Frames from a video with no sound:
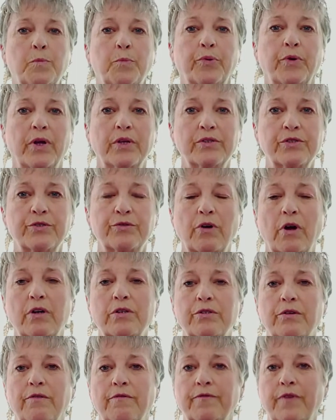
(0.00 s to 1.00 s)
brain
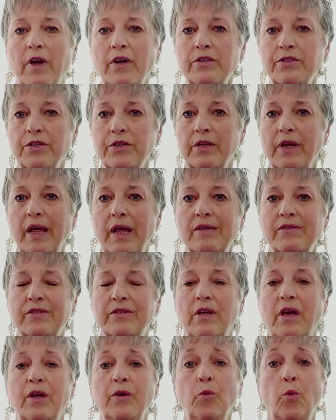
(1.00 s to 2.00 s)
structure and function as
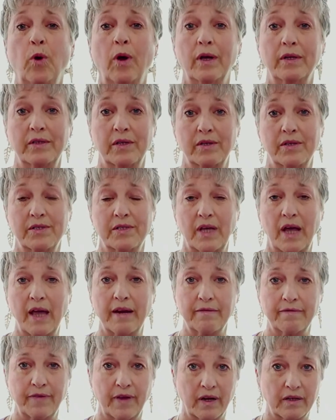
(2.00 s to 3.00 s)
an unwanted
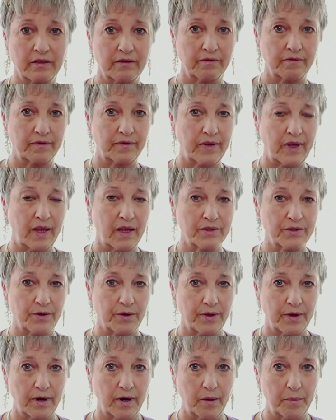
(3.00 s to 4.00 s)
side effect of cancer
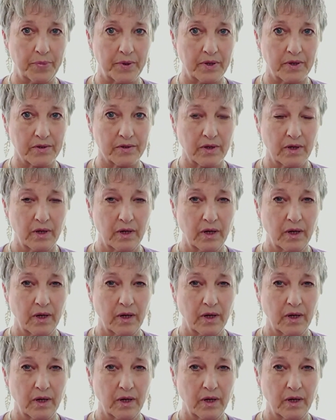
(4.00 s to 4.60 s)
therapies.